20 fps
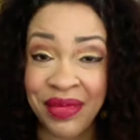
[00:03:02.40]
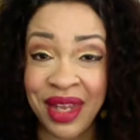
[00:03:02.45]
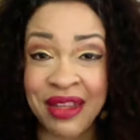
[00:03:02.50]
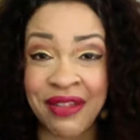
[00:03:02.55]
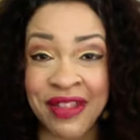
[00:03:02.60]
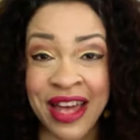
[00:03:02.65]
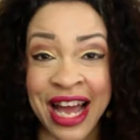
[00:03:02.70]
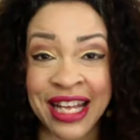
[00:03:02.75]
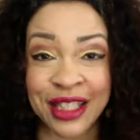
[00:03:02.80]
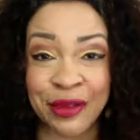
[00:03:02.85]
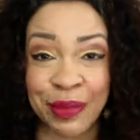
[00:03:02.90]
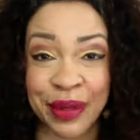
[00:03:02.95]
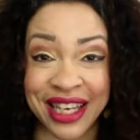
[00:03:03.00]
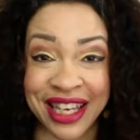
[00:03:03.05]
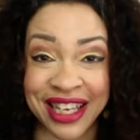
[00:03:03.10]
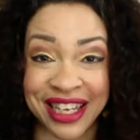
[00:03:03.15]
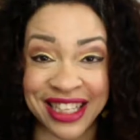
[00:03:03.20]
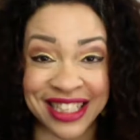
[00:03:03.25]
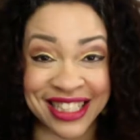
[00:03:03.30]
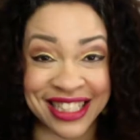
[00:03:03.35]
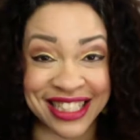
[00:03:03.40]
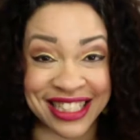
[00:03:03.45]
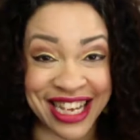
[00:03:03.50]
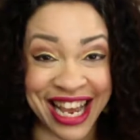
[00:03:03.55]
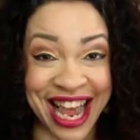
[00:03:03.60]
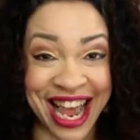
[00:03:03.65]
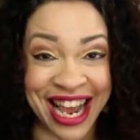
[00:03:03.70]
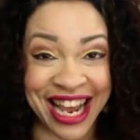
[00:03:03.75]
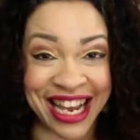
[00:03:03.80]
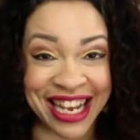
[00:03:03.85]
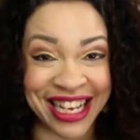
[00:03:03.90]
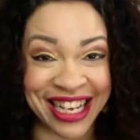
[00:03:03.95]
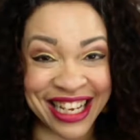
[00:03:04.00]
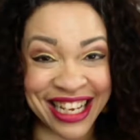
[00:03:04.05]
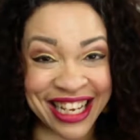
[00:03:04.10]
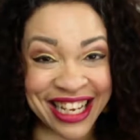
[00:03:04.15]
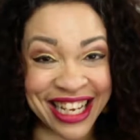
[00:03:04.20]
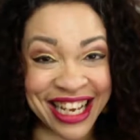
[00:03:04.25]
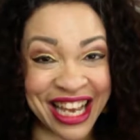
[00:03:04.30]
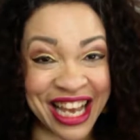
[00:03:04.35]
That's beginning today.
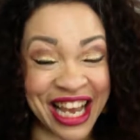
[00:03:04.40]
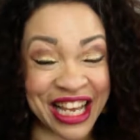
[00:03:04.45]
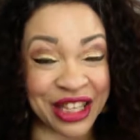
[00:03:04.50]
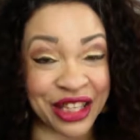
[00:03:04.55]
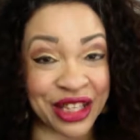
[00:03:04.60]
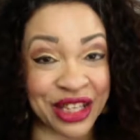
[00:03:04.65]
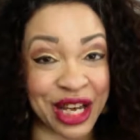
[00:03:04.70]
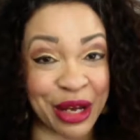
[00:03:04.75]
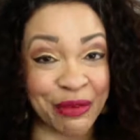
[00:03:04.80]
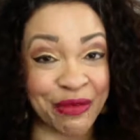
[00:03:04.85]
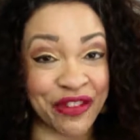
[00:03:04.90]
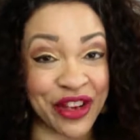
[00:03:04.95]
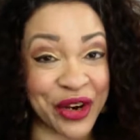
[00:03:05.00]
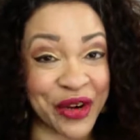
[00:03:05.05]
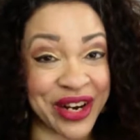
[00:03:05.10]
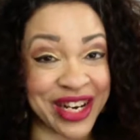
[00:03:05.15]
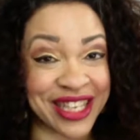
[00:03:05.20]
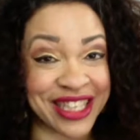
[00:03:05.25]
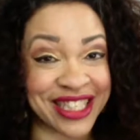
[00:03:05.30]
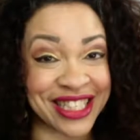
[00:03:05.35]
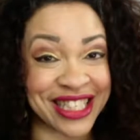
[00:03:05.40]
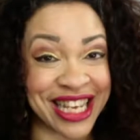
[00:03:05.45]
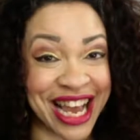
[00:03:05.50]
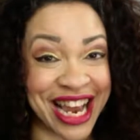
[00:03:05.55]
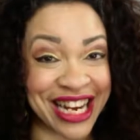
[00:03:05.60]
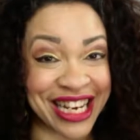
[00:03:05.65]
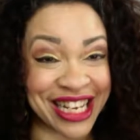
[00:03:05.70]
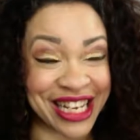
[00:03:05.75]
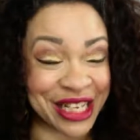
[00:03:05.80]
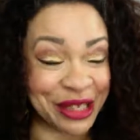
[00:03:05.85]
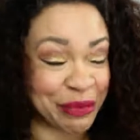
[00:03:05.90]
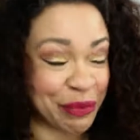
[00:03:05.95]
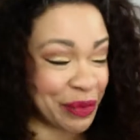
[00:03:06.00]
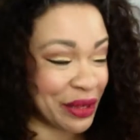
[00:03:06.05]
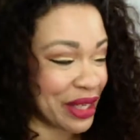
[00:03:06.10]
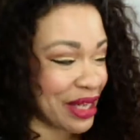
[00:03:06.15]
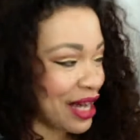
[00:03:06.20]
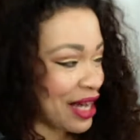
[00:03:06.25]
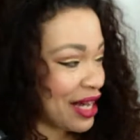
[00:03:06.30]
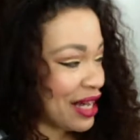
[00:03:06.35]
And look, I'm very excited
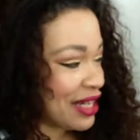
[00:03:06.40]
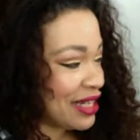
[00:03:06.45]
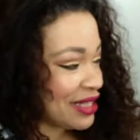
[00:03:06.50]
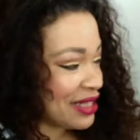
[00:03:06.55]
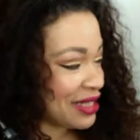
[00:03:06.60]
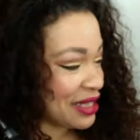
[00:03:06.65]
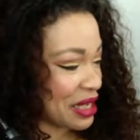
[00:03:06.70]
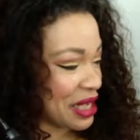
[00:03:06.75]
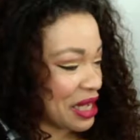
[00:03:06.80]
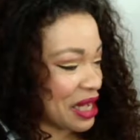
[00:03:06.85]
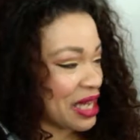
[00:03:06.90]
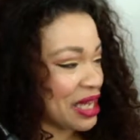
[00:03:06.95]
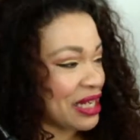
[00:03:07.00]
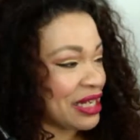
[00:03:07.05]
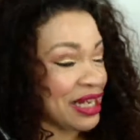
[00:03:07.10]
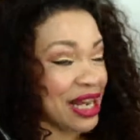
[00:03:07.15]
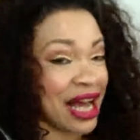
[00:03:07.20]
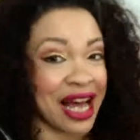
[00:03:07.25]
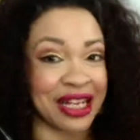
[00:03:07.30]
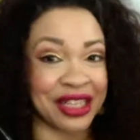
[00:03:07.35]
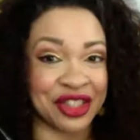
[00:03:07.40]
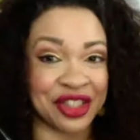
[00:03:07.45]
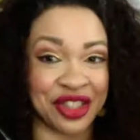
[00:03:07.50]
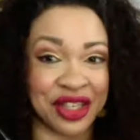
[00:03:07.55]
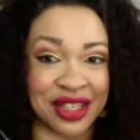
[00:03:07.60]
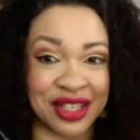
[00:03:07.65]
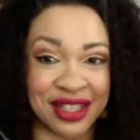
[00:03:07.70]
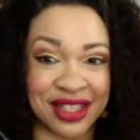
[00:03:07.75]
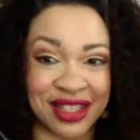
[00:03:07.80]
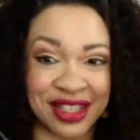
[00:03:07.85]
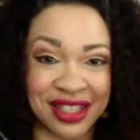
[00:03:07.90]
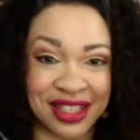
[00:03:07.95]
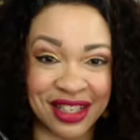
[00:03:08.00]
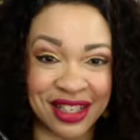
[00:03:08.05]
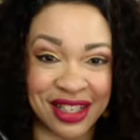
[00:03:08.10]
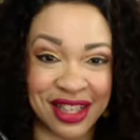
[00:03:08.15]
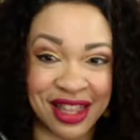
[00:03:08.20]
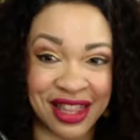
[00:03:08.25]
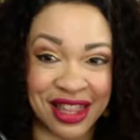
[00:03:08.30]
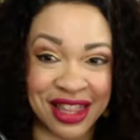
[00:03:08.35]
because not just
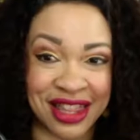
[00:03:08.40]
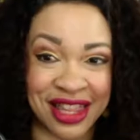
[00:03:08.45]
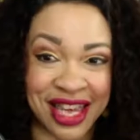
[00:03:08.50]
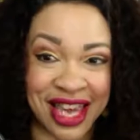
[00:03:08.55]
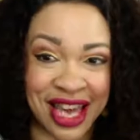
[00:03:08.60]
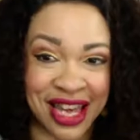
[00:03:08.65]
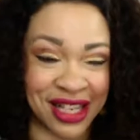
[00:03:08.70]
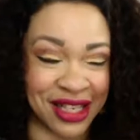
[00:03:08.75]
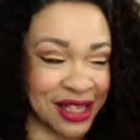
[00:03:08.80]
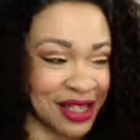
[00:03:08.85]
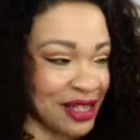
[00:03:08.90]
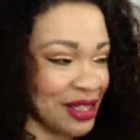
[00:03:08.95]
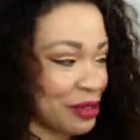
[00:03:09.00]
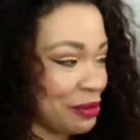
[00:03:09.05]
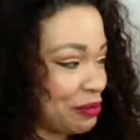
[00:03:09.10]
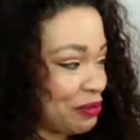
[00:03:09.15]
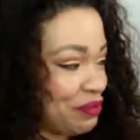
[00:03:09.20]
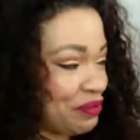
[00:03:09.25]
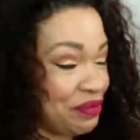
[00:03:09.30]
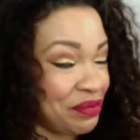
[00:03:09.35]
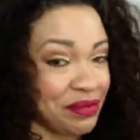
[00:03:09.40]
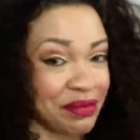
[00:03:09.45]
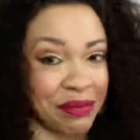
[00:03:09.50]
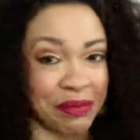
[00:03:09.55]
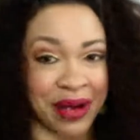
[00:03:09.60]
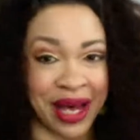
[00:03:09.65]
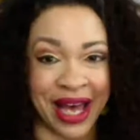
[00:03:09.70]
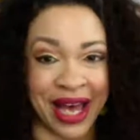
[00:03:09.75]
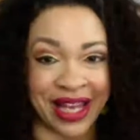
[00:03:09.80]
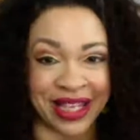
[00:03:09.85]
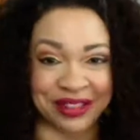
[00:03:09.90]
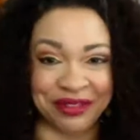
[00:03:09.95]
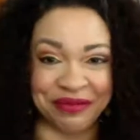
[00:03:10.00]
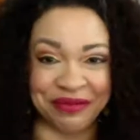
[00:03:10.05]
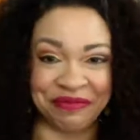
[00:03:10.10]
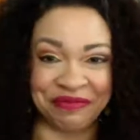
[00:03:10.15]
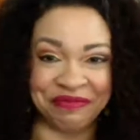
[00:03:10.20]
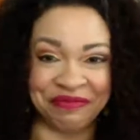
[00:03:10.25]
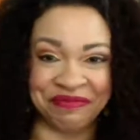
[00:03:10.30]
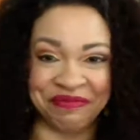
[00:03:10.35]
this, but
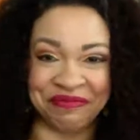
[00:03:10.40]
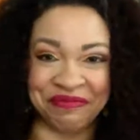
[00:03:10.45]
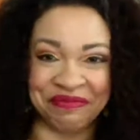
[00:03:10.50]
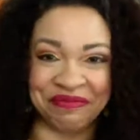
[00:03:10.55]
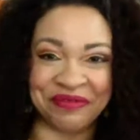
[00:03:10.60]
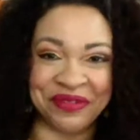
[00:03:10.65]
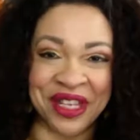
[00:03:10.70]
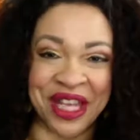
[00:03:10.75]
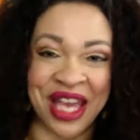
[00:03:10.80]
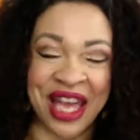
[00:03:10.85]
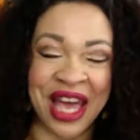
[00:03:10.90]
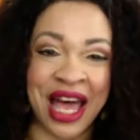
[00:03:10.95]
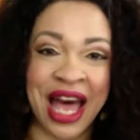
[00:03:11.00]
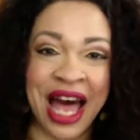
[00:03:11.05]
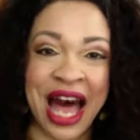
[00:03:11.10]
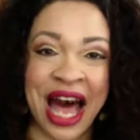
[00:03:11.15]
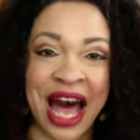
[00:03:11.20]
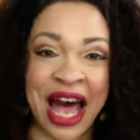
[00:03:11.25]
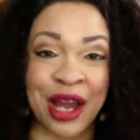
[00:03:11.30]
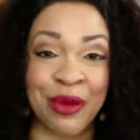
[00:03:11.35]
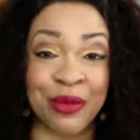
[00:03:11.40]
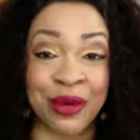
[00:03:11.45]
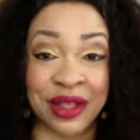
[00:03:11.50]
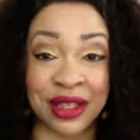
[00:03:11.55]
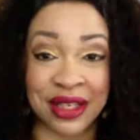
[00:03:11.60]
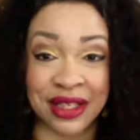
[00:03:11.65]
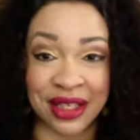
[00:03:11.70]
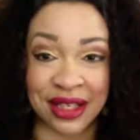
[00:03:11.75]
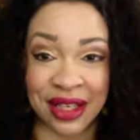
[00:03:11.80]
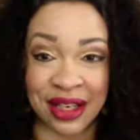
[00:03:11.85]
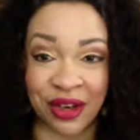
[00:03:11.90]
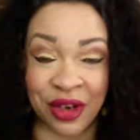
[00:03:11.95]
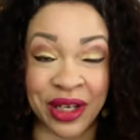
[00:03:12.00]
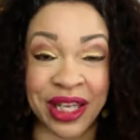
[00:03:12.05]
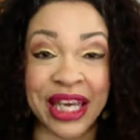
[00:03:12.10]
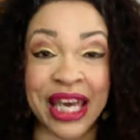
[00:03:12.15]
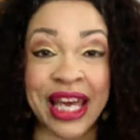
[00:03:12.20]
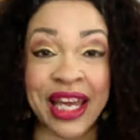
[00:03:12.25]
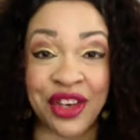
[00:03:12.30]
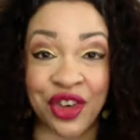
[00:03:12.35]
I am releasing it on
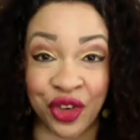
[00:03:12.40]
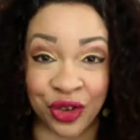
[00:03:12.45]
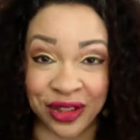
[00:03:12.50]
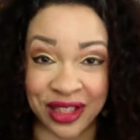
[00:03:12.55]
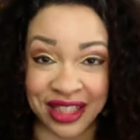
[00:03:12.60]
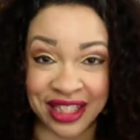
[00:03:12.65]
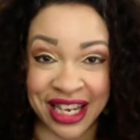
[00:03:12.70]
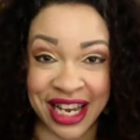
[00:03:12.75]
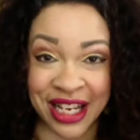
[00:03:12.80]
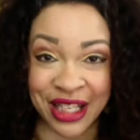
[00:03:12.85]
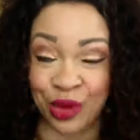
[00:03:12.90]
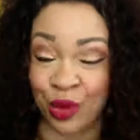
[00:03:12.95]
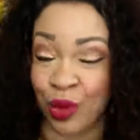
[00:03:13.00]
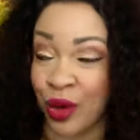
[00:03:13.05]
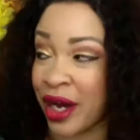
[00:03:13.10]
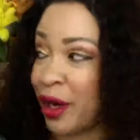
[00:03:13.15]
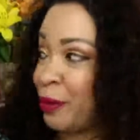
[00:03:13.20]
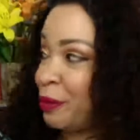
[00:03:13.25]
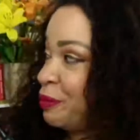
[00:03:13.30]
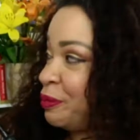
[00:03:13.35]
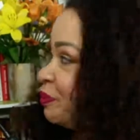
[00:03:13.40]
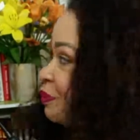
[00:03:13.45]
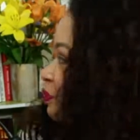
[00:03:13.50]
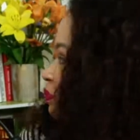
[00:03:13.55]
Kindle today as well.